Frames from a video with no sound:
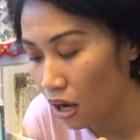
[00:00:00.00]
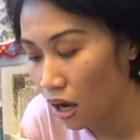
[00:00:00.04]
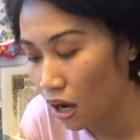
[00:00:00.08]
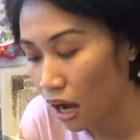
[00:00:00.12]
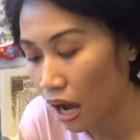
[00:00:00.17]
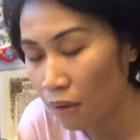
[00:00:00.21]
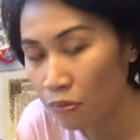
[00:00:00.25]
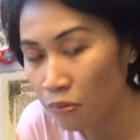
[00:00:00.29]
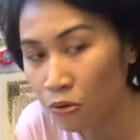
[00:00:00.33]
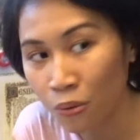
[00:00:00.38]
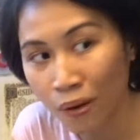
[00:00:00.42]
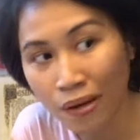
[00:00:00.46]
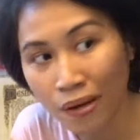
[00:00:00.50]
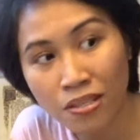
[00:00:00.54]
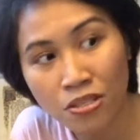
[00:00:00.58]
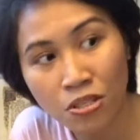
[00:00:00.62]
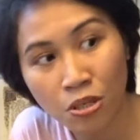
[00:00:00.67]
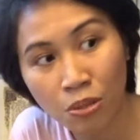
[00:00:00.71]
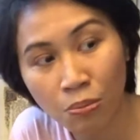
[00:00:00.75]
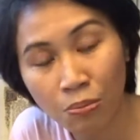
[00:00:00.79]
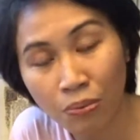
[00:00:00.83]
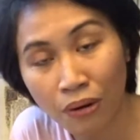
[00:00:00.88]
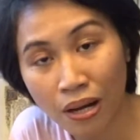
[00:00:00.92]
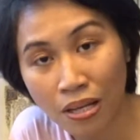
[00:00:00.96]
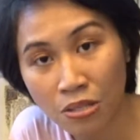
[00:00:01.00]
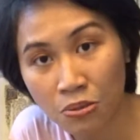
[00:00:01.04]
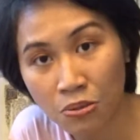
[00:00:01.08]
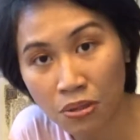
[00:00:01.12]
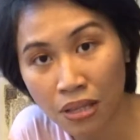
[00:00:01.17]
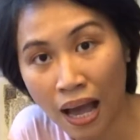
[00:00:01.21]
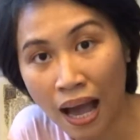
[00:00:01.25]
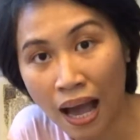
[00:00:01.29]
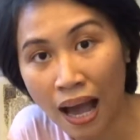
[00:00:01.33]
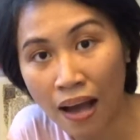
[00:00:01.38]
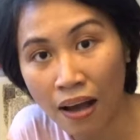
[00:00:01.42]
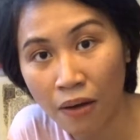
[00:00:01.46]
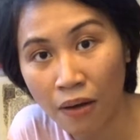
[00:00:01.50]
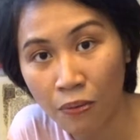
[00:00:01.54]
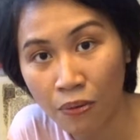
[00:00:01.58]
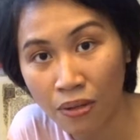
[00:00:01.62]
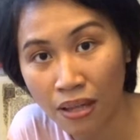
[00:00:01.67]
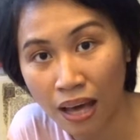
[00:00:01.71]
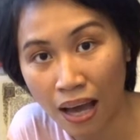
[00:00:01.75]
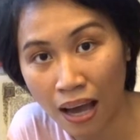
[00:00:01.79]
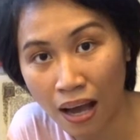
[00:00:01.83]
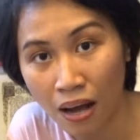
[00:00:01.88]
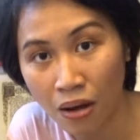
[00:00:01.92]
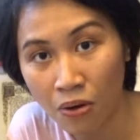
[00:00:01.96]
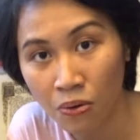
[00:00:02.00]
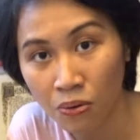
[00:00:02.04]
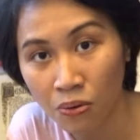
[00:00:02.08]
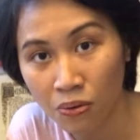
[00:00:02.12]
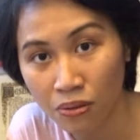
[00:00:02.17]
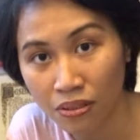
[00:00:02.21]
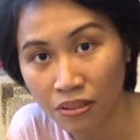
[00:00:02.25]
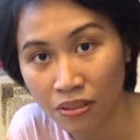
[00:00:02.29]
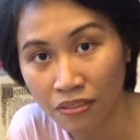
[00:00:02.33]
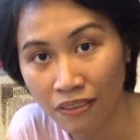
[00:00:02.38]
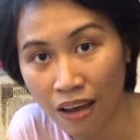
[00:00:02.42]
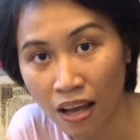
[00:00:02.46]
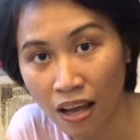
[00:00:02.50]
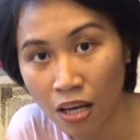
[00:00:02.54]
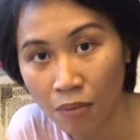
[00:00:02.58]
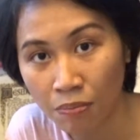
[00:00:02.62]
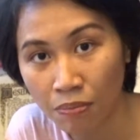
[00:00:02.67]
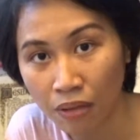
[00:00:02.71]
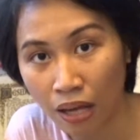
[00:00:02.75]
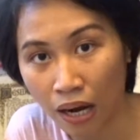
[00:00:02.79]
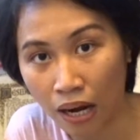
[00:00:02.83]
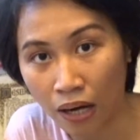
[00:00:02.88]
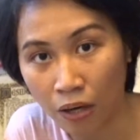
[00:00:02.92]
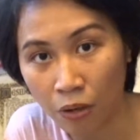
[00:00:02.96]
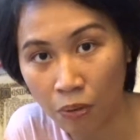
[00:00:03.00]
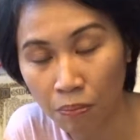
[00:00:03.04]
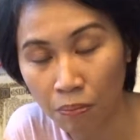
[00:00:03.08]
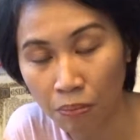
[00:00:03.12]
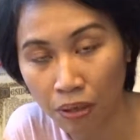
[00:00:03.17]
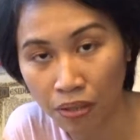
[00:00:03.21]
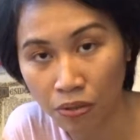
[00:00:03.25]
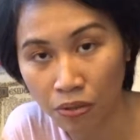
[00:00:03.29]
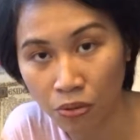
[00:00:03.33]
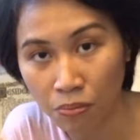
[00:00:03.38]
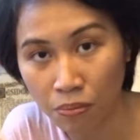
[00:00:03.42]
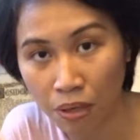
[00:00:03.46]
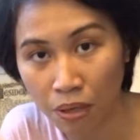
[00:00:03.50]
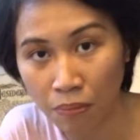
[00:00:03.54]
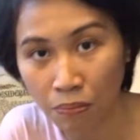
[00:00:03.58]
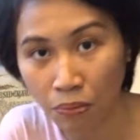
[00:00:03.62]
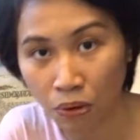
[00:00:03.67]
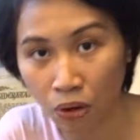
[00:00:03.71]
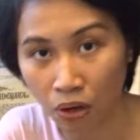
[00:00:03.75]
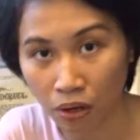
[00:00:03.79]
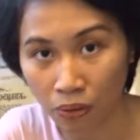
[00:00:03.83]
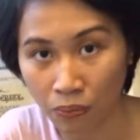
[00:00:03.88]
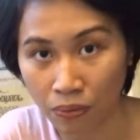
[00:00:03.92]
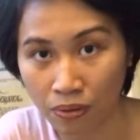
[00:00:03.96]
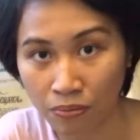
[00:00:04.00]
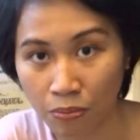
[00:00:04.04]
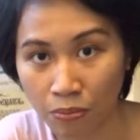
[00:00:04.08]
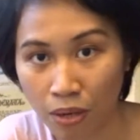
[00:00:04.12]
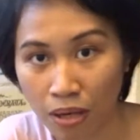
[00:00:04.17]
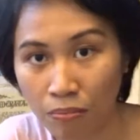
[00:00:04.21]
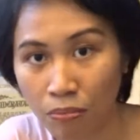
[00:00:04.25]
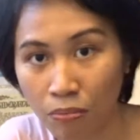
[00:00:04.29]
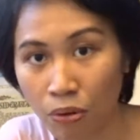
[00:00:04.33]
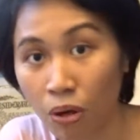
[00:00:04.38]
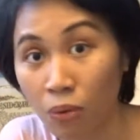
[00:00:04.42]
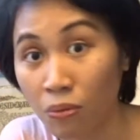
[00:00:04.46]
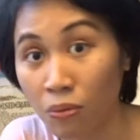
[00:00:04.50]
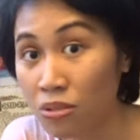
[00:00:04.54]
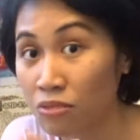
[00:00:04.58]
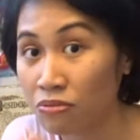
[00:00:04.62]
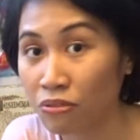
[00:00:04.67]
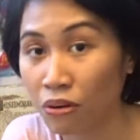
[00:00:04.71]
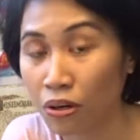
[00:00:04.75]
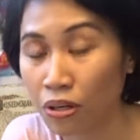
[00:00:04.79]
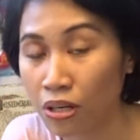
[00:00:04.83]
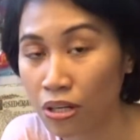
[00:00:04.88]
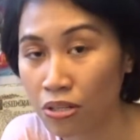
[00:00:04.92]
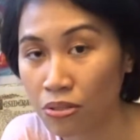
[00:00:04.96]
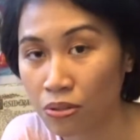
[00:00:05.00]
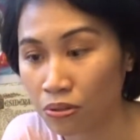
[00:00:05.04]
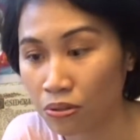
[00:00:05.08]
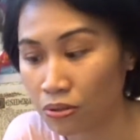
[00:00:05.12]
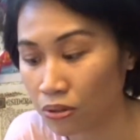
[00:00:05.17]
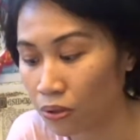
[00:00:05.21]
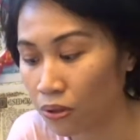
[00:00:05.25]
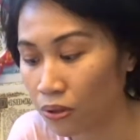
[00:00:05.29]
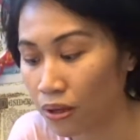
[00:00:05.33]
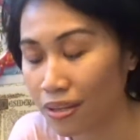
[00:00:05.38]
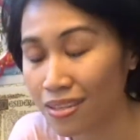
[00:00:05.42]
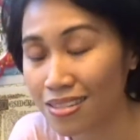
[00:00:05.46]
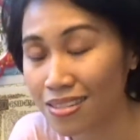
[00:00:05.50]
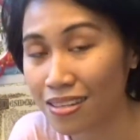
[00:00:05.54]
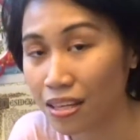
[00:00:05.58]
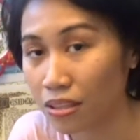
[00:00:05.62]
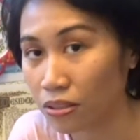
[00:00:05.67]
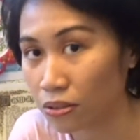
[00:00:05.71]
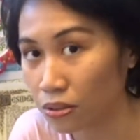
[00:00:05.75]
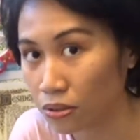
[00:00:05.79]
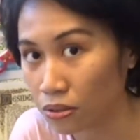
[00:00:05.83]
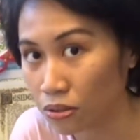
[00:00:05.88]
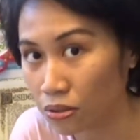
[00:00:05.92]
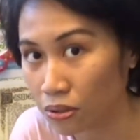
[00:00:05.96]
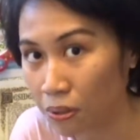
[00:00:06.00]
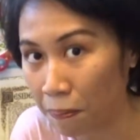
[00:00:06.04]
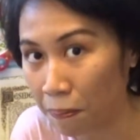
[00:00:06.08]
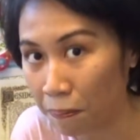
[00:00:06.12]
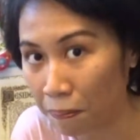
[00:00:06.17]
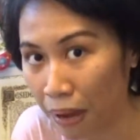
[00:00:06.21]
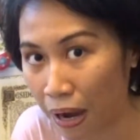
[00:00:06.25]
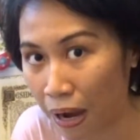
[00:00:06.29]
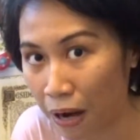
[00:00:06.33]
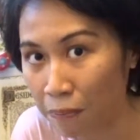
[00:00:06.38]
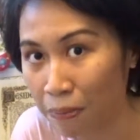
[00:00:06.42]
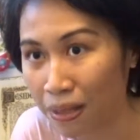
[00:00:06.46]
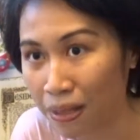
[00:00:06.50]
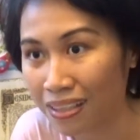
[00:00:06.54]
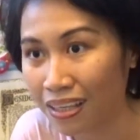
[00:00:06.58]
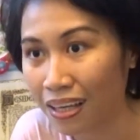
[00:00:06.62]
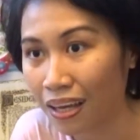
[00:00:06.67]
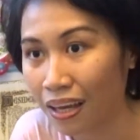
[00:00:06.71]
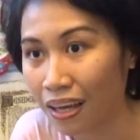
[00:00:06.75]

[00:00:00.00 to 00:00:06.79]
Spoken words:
I'm quite surprised with how developed they are compared to my boy when my boy was 4 years old. Though it's not good to compare, but